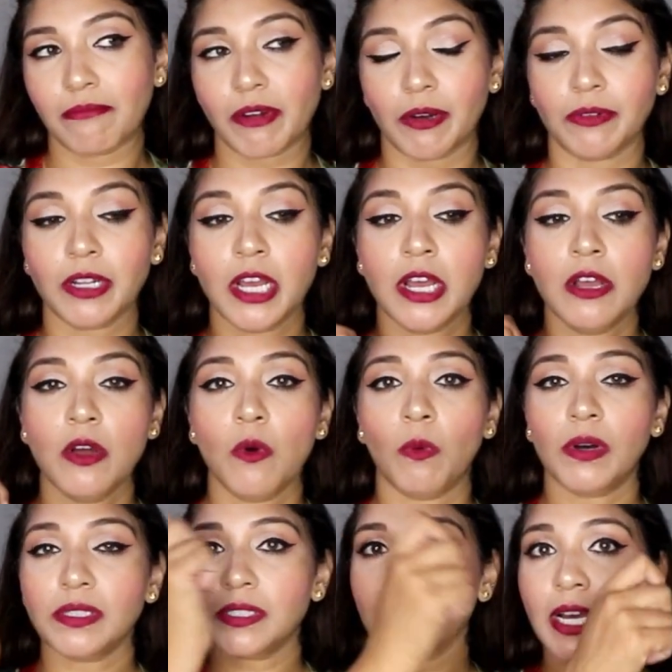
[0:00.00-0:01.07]
about.
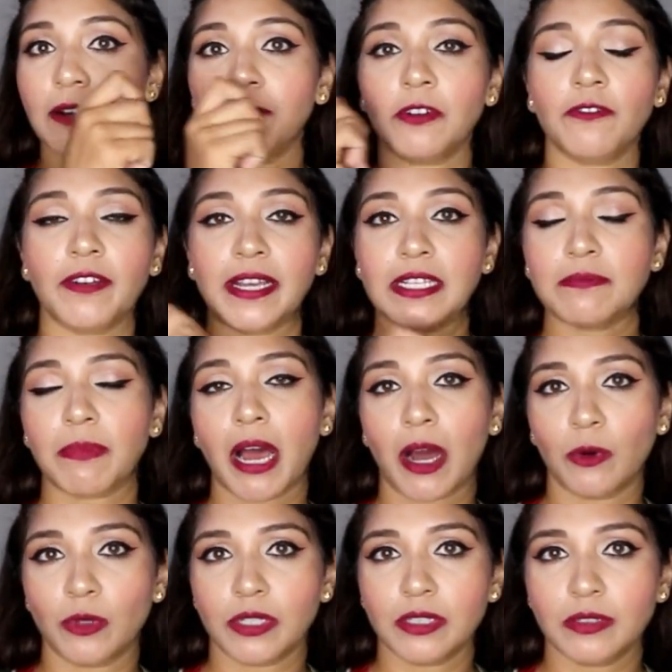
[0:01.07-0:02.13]
Once you have your face
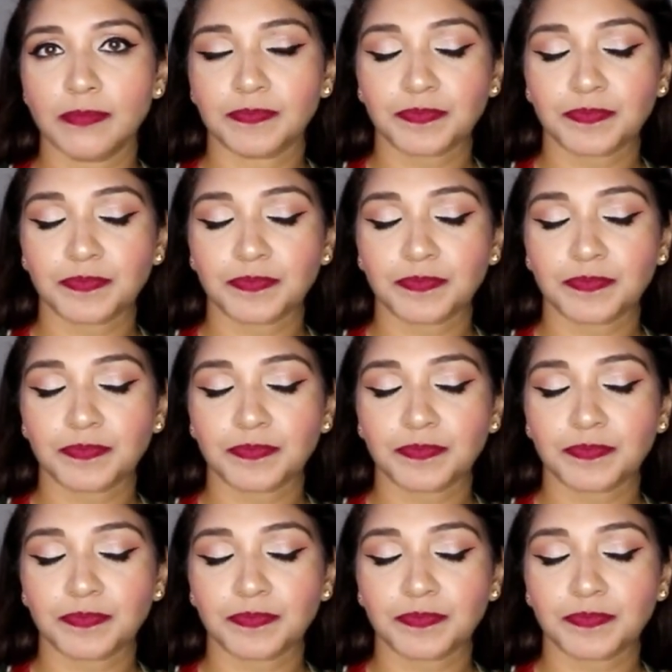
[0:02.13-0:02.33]
powdered